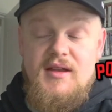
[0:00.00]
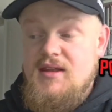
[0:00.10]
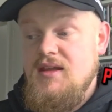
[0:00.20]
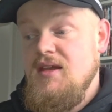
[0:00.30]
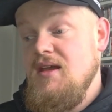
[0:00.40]

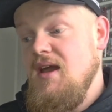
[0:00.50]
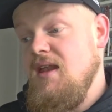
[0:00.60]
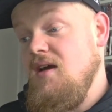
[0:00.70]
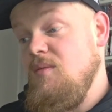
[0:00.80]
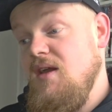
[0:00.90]
many,
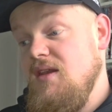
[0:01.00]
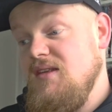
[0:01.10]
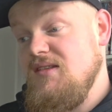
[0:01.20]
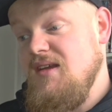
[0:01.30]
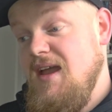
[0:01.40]
and I'll be
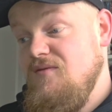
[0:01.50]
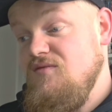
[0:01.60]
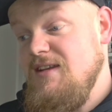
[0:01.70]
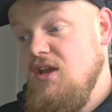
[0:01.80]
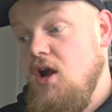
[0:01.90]
honest, I
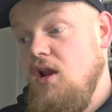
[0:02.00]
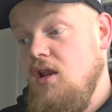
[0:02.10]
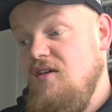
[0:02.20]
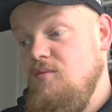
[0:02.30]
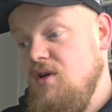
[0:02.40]
haven't really got a
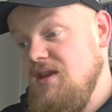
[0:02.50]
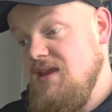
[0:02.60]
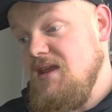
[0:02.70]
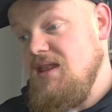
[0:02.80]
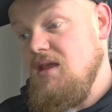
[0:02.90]
lot of
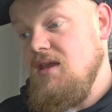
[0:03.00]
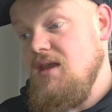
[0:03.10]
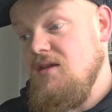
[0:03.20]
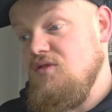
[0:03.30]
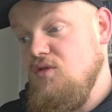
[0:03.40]
money in
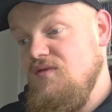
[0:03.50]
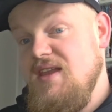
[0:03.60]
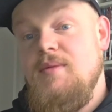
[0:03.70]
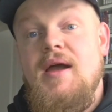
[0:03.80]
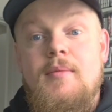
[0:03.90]
the sort of
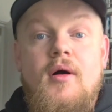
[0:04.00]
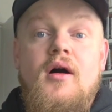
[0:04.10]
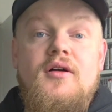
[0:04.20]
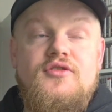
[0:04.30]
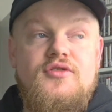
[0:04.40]
eBay
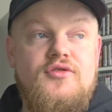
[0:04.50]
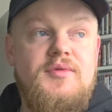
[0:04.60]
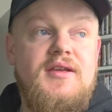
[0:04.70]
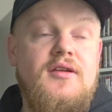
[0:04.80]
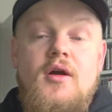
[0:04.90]
part to
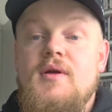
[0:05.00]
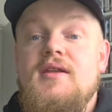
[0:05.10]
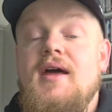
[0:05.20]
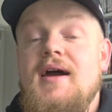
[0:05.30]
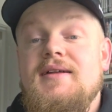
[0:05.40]
be
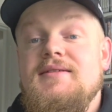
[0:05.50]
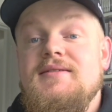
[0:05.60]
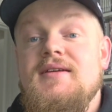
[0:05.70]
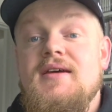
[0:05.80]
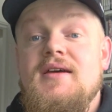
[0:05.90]
going
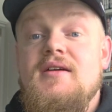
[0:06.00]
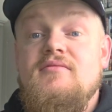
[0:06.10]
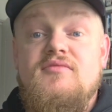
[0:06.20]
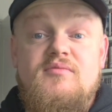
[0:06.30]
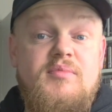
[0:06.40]
and
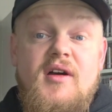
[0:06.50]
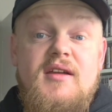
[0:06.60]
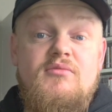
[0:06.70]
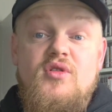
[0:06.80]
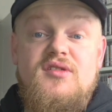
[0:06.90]

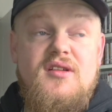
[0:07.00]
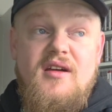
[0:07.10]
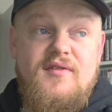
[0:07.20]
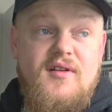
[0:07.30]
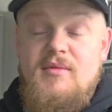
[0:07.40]
buying more
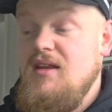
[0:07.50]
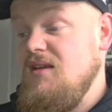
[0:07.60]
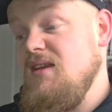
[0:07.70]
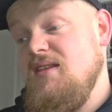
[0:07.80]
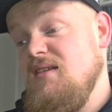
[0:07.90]
stuff. I mean,
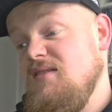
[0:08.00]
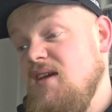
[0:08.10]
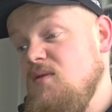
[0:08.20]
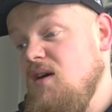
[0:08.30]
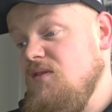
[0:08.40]
I need to
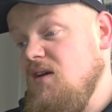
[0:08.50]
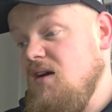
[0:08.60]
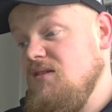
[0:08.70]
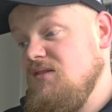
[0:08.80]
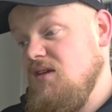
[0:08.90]
sell what I've
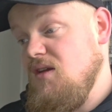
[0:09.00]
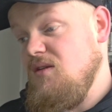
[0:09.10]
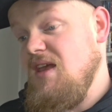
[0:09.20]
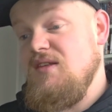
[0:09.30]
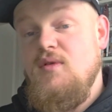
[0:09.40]
got,
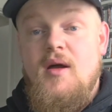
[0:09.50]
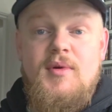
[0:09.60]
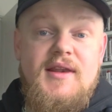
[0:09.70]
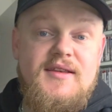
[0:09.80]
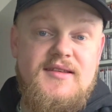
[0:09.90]
so that's why I've
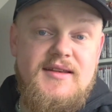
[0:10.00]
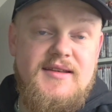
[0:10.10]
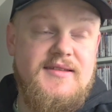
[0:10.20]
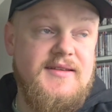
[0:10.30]
been listing.